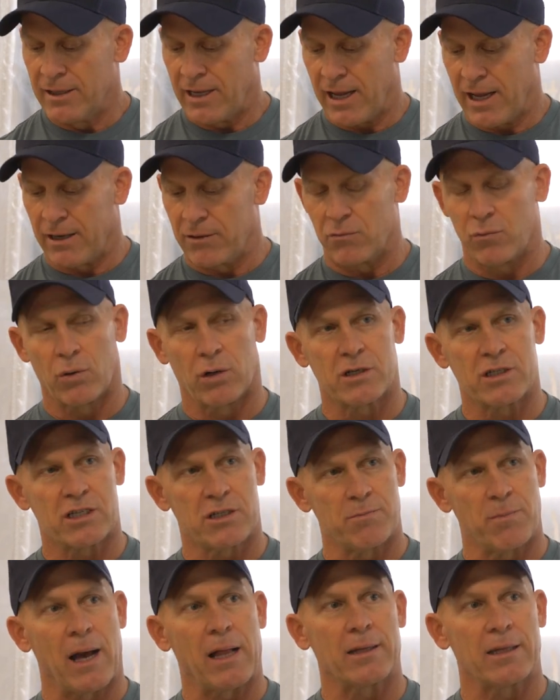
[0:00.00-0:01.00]
and we're
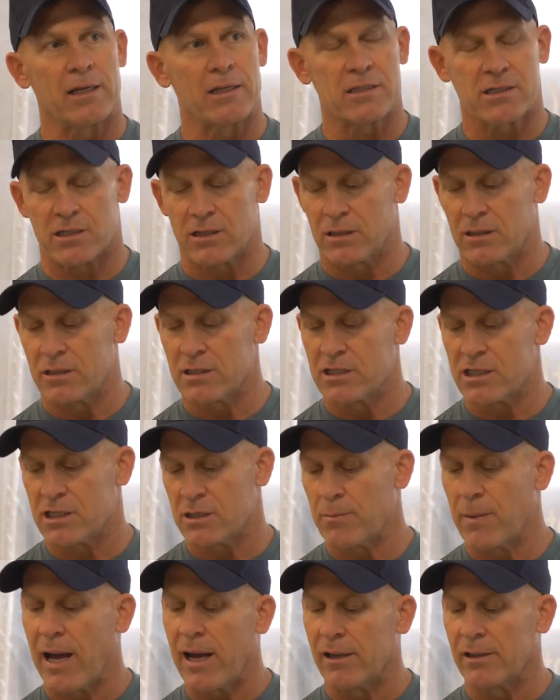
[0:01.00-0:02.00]
smelling certain
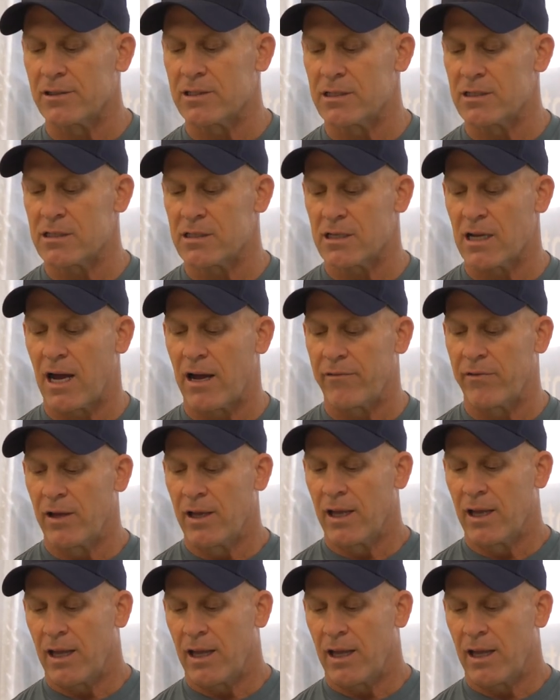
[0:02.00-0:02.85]
smells and stuff,